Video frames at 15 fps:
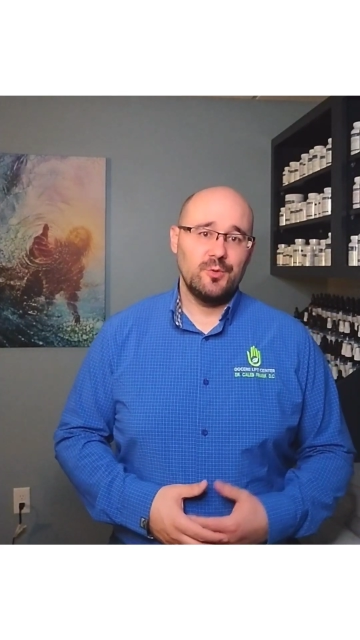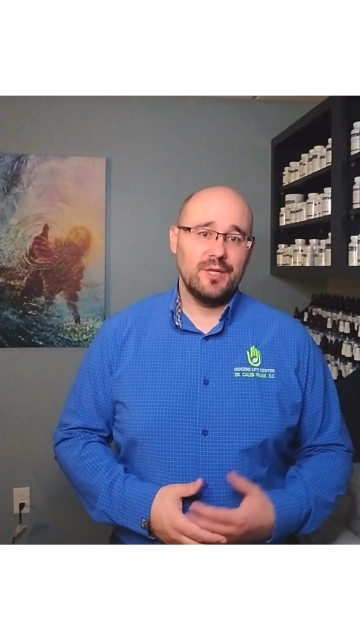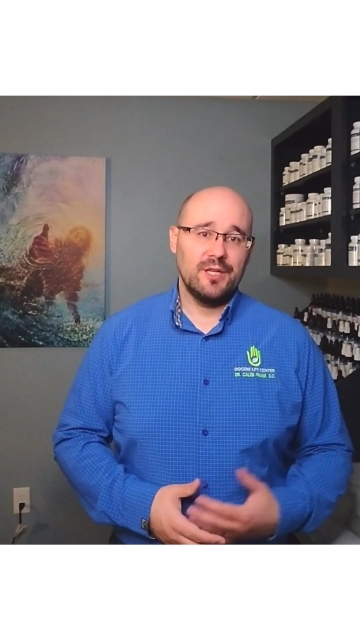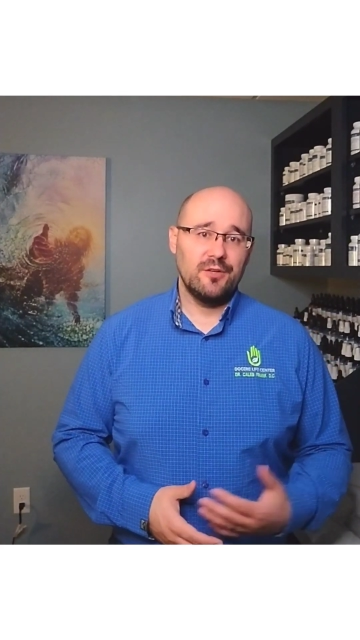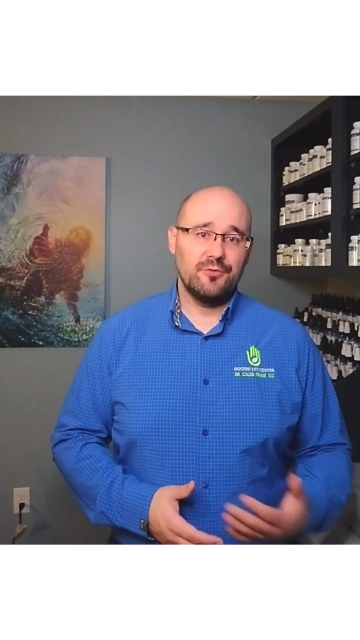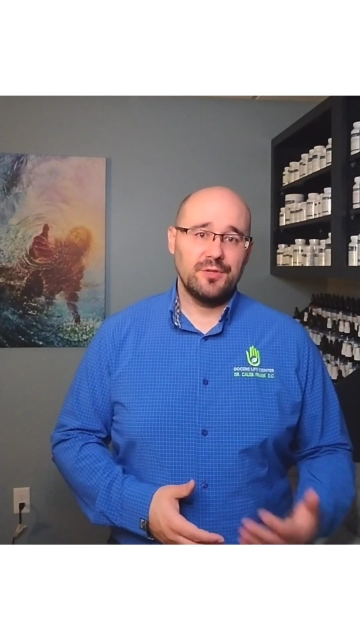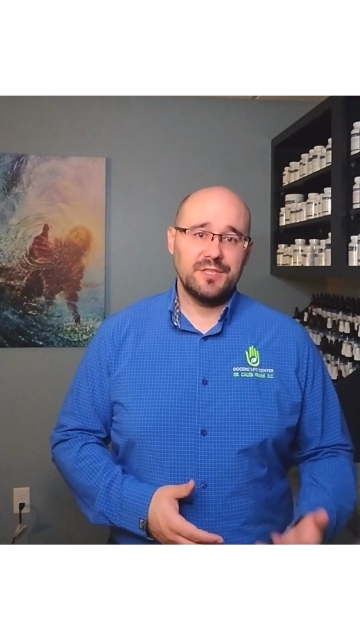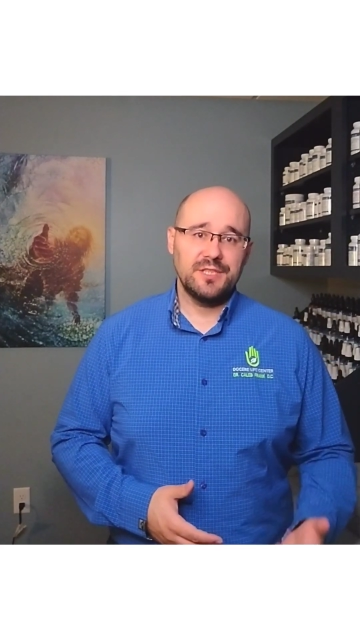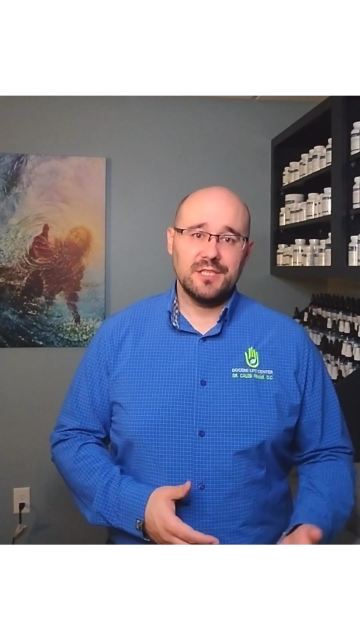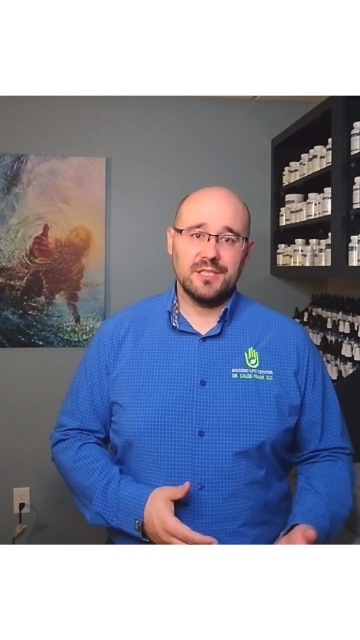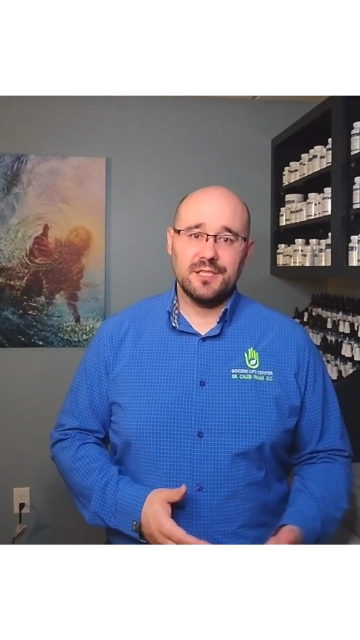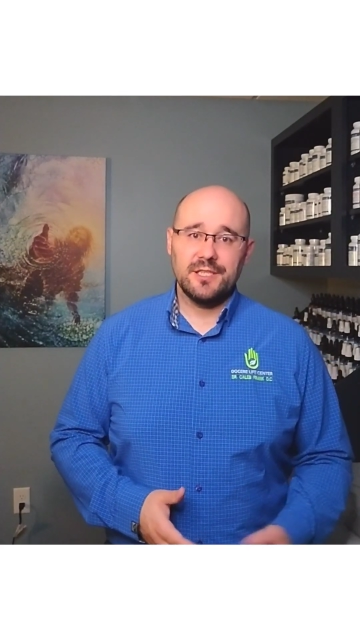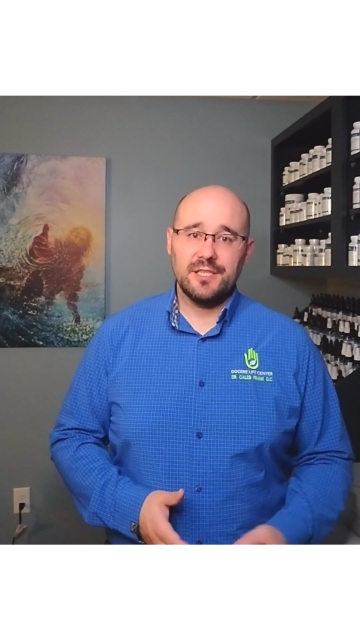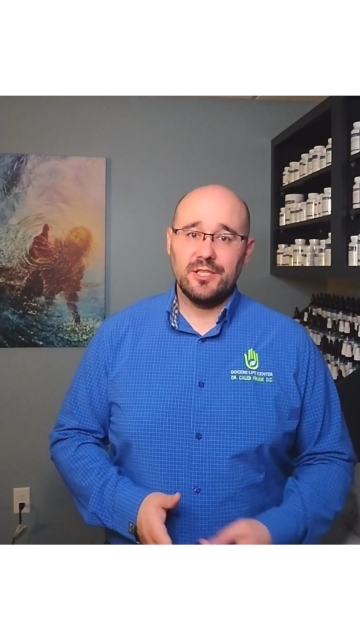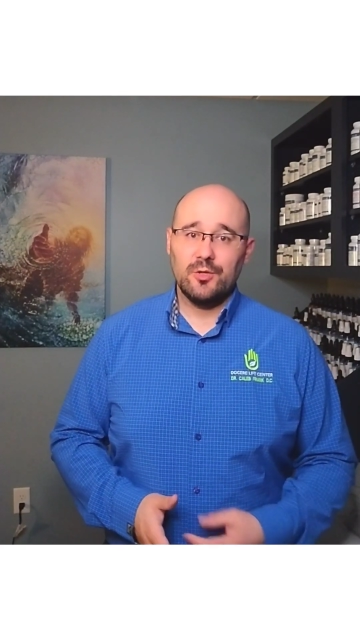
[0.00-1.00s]

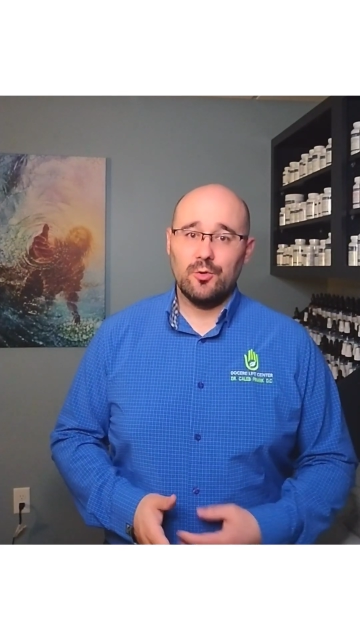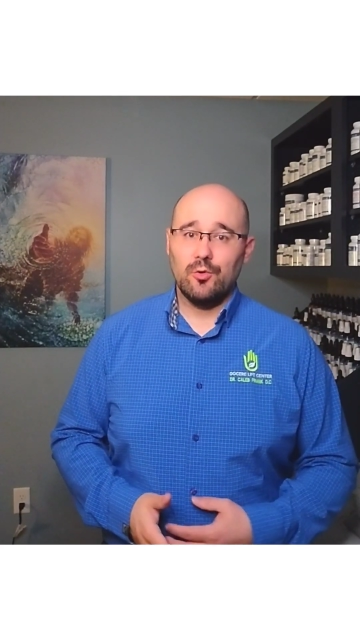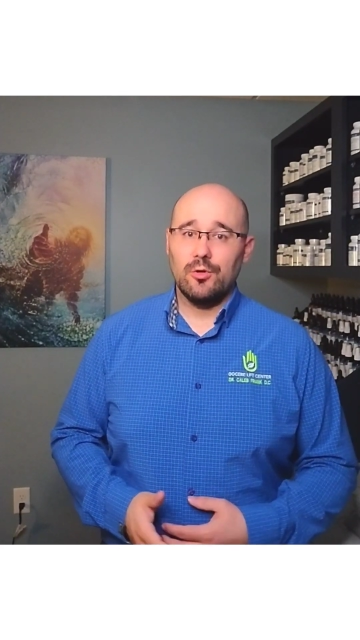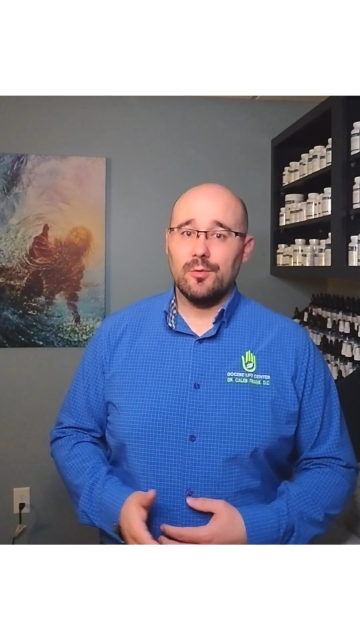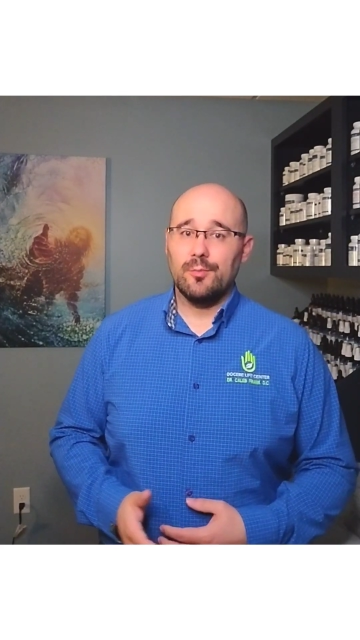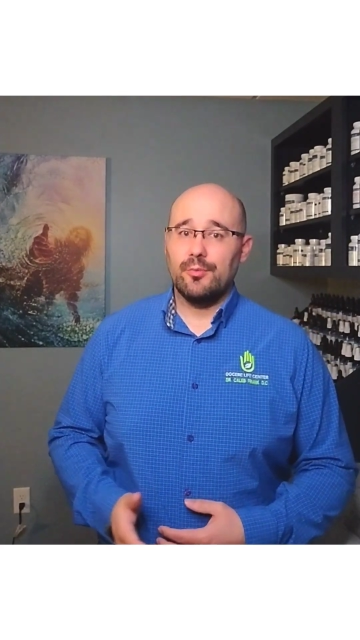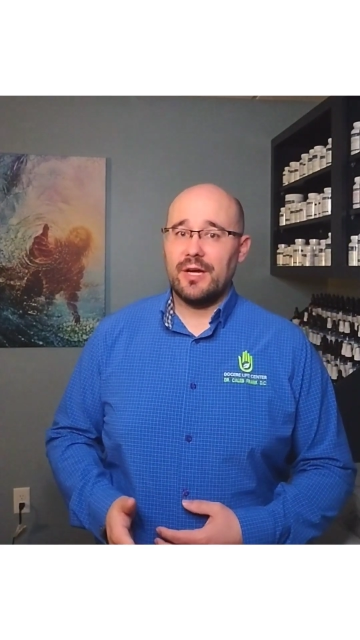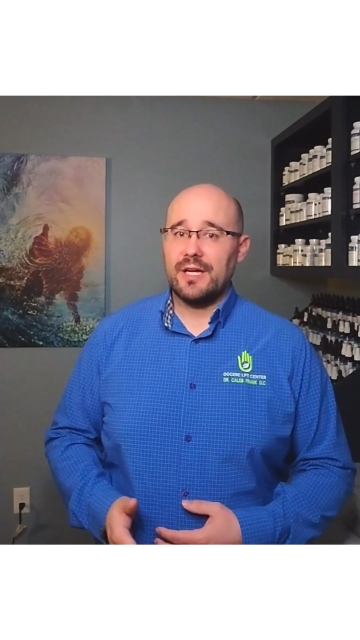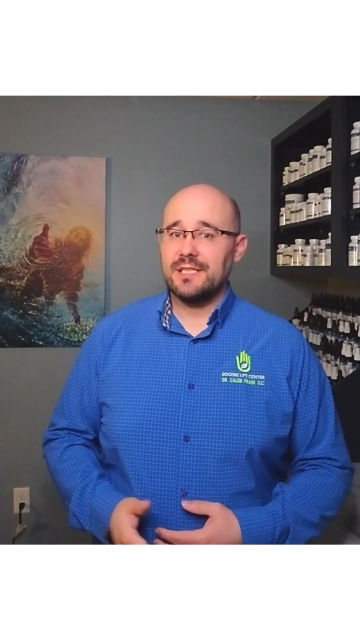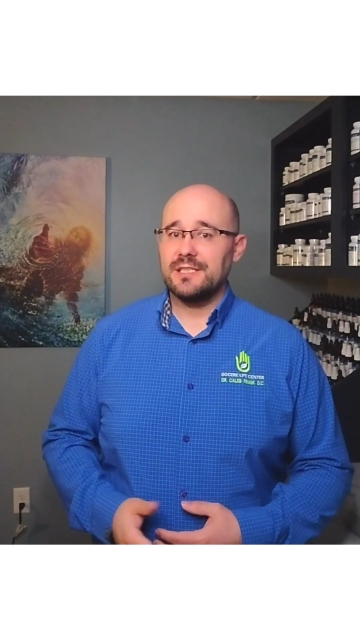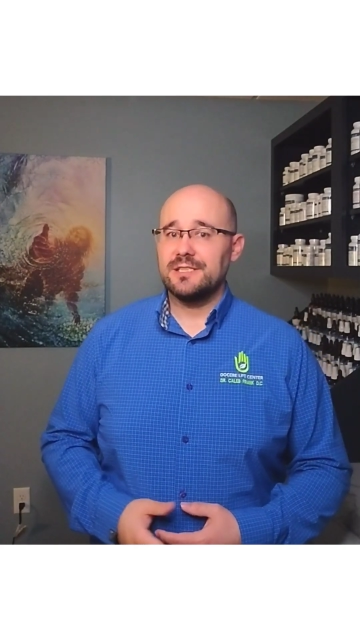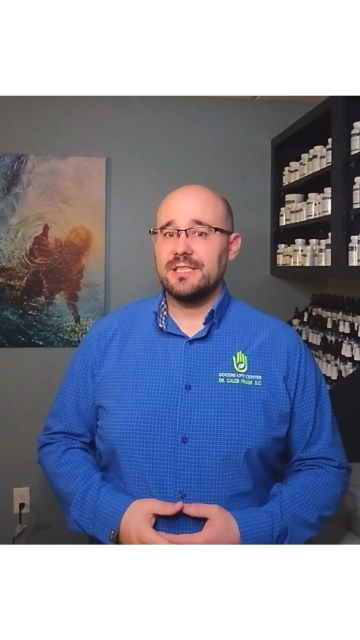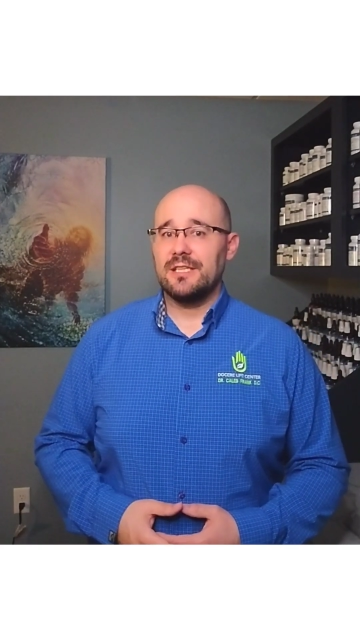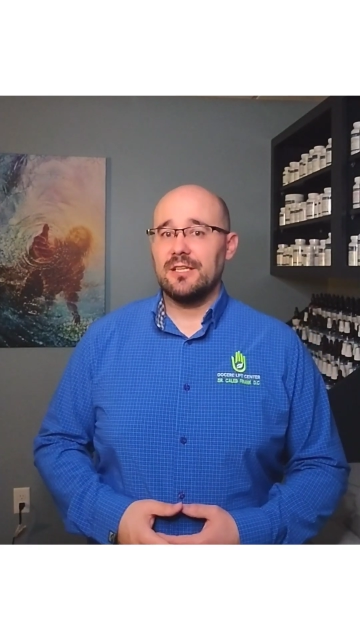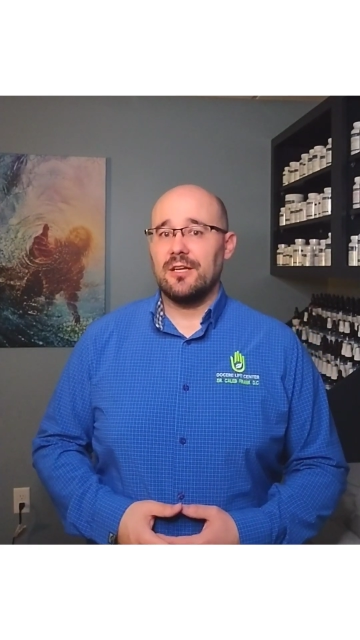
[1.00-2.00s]
infertility or
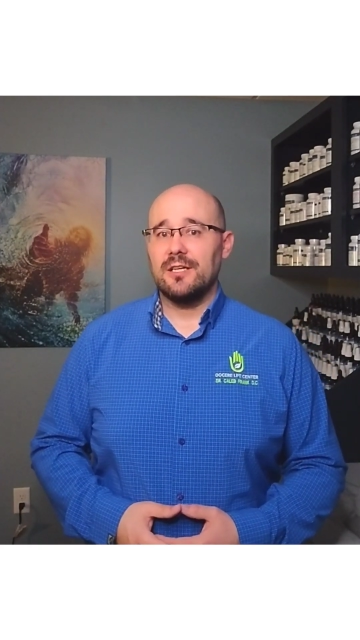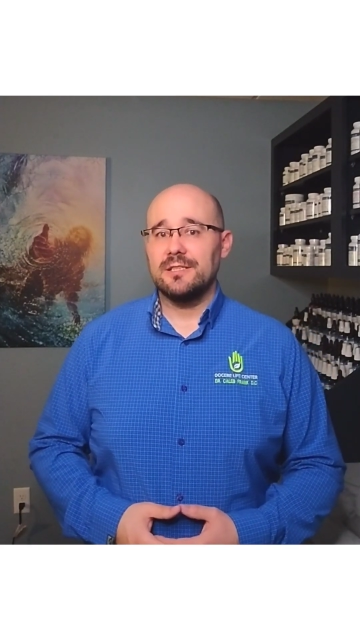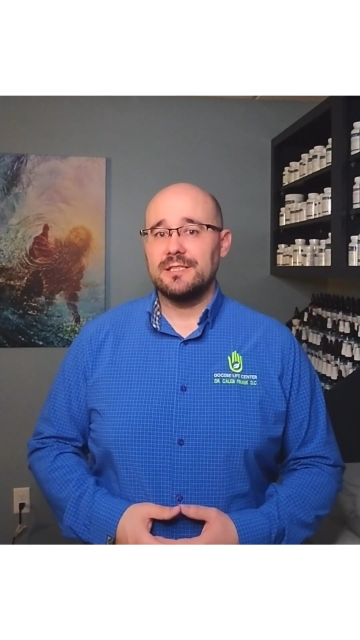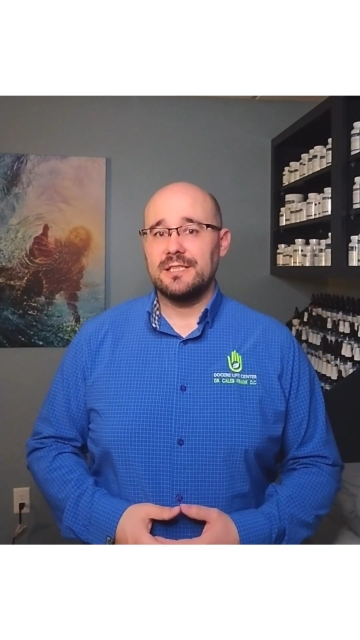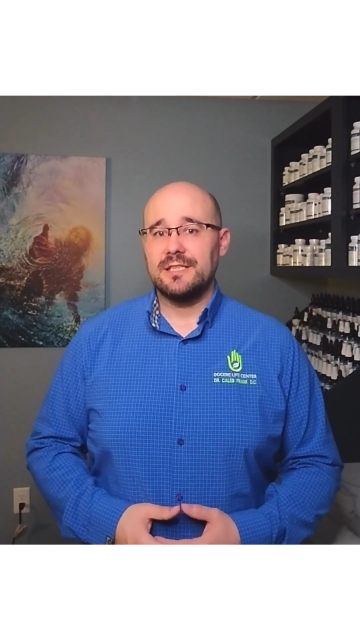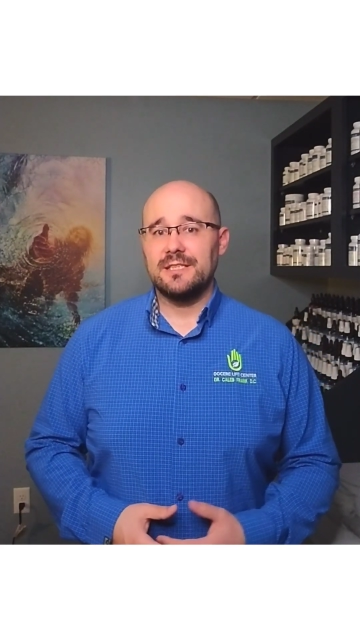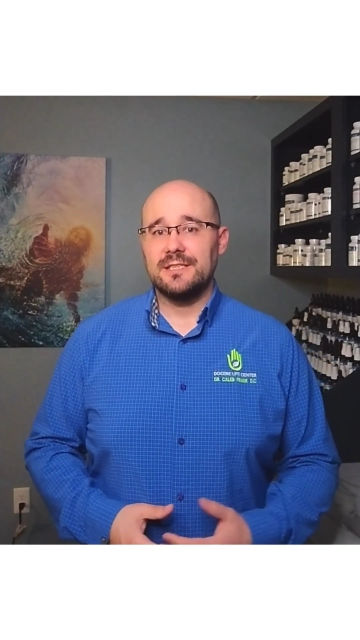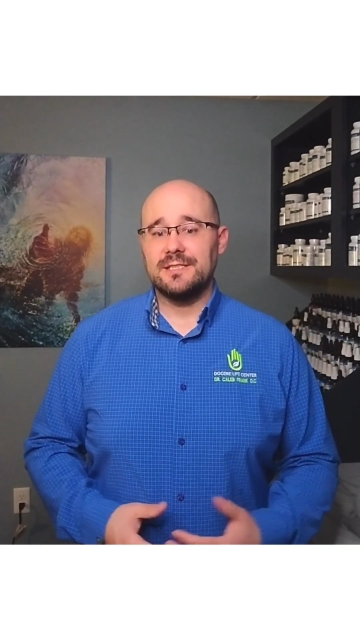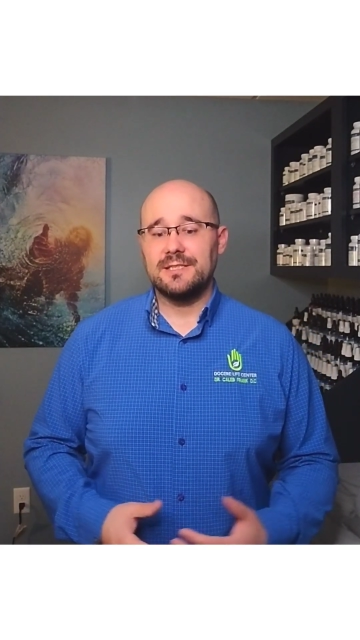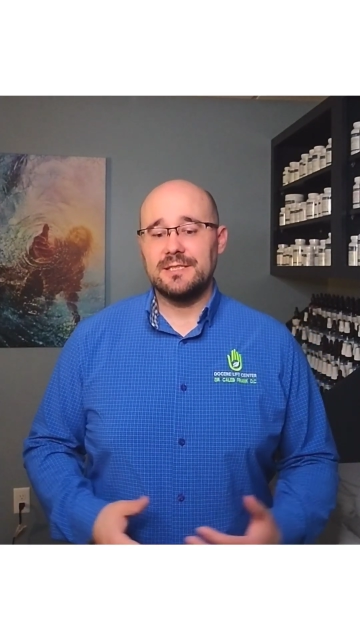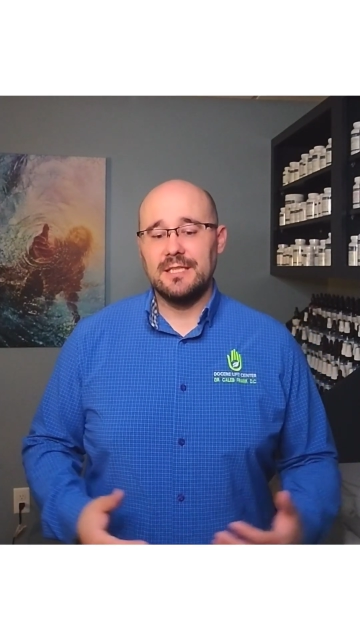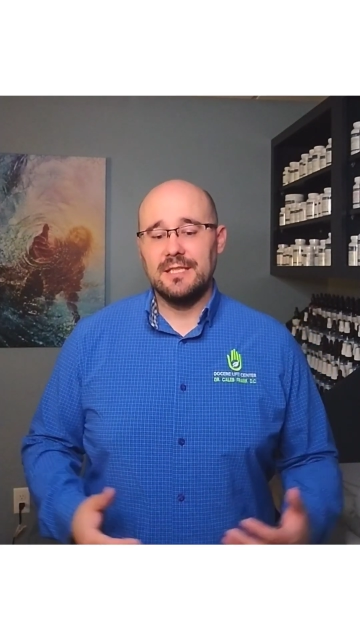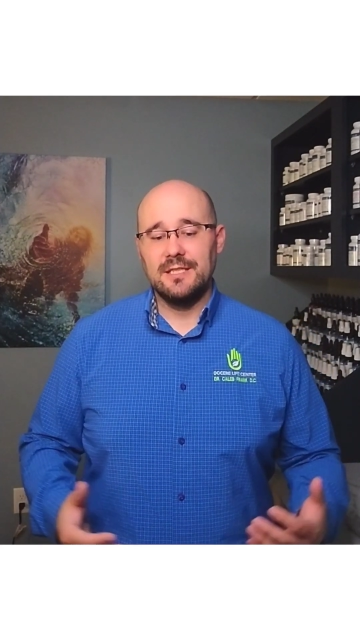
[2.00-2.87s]
pregnancy loss is